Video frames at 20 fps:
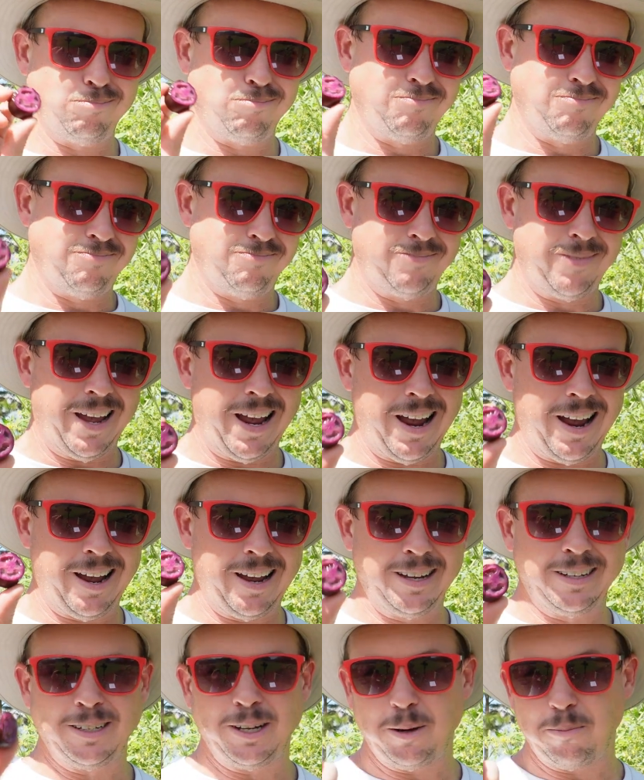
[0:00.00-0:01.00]
of meh
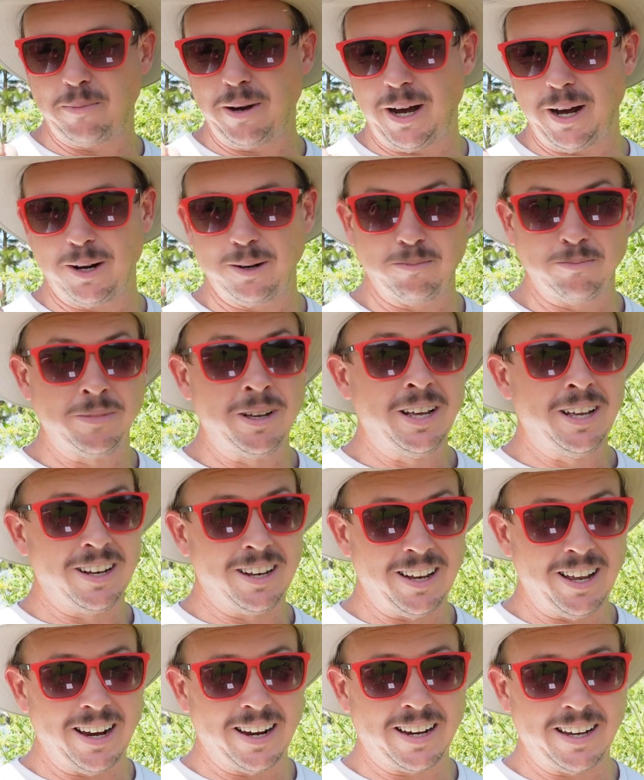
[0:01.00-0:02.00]
about them
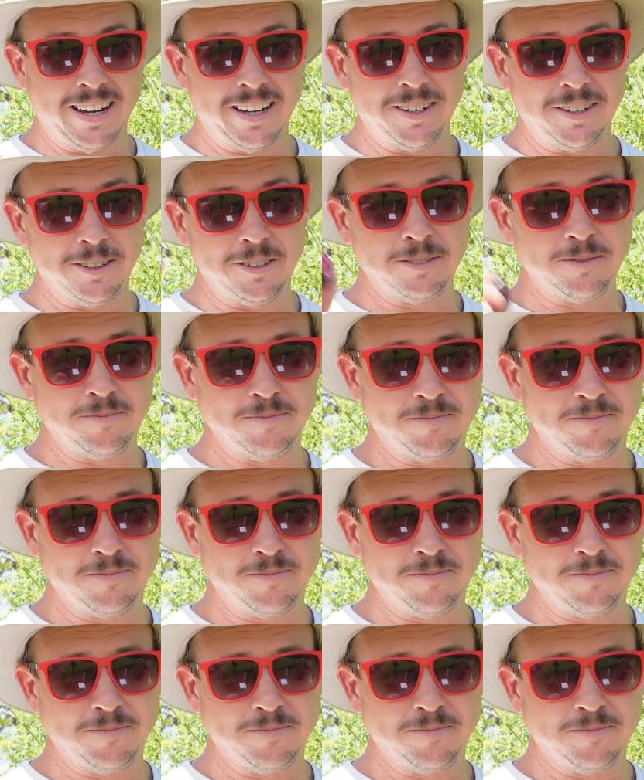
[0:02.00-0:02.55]
like I do.